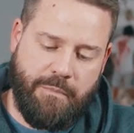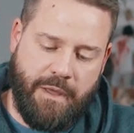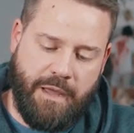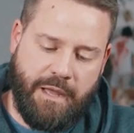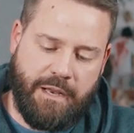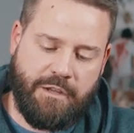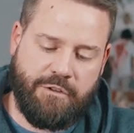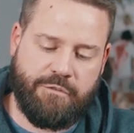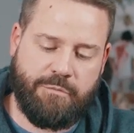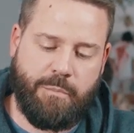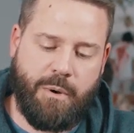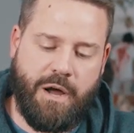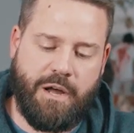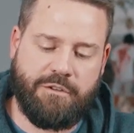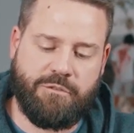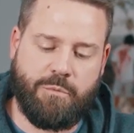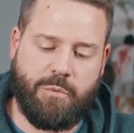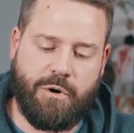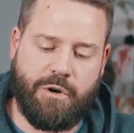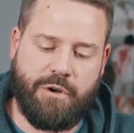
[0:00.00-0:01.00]
any
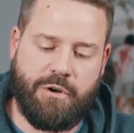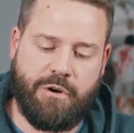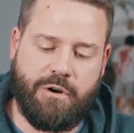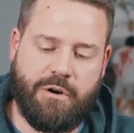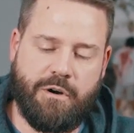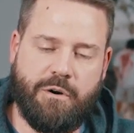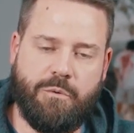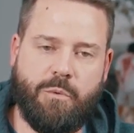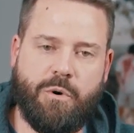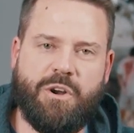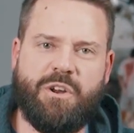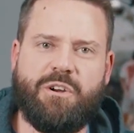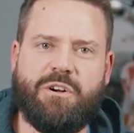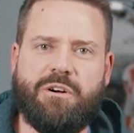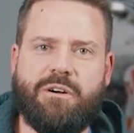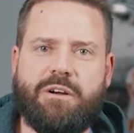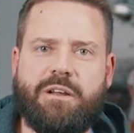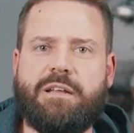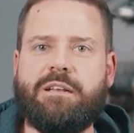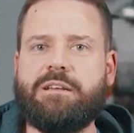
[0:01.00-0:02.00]
spots where
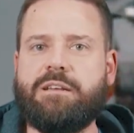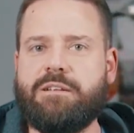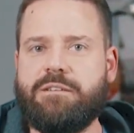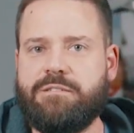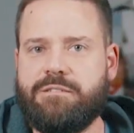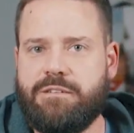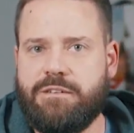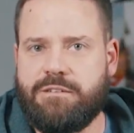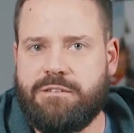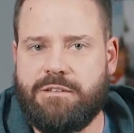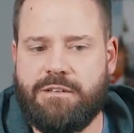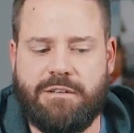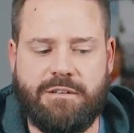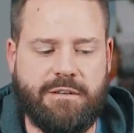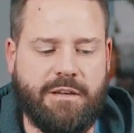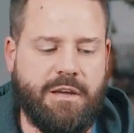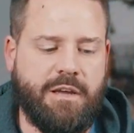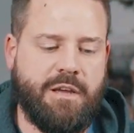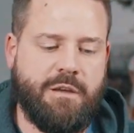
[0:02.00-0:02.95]
you're inconsistent.